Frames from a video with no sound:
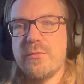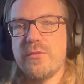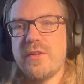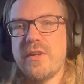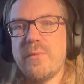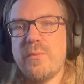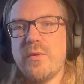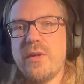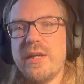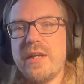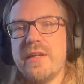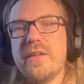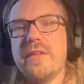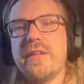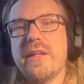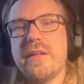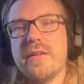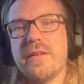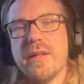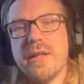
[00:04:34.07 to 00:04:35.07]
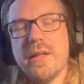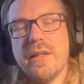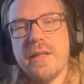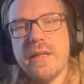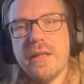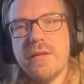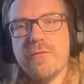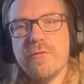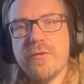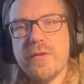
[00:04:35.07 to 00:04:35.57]
somewhere, and then
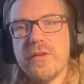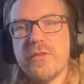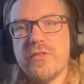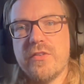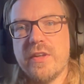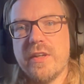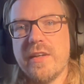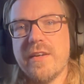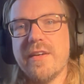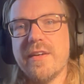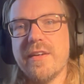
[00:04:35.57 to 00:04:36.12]
inferencing